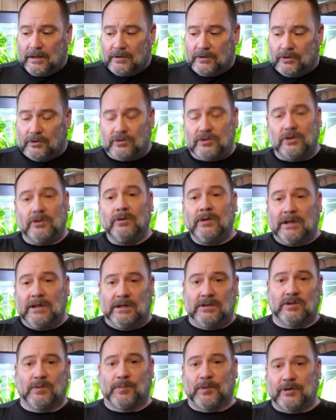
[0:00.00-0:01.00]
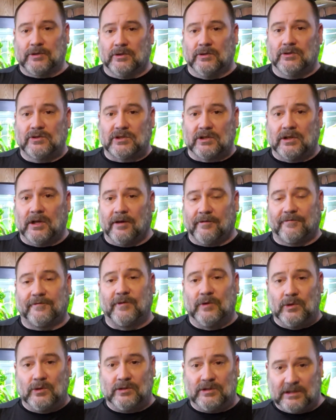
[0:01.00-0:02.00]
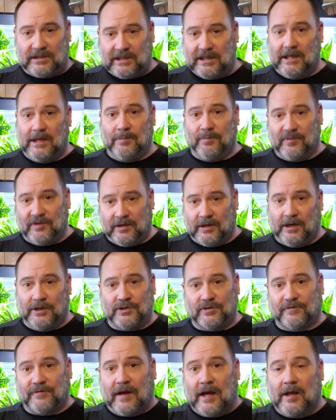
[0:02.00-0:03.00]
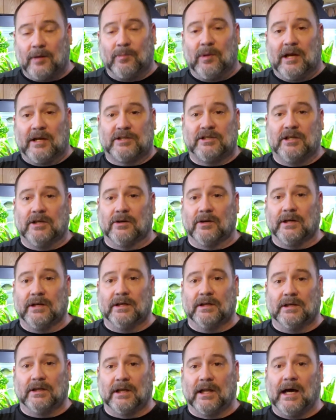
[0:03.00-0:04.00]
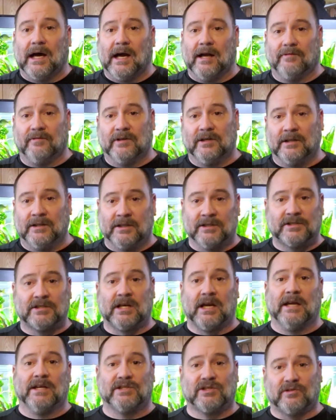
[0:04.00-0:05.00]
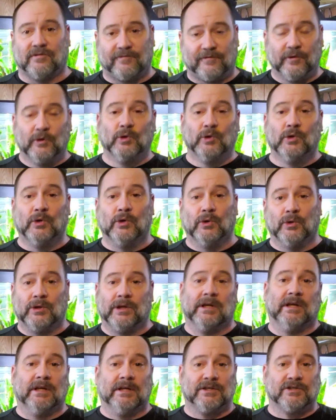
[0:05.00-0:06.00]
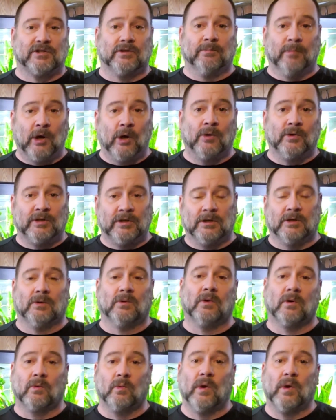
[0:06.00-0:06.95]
you do need to produce enough food to keep the nitrifying bacteria alive, and in this case, the food is ammonia or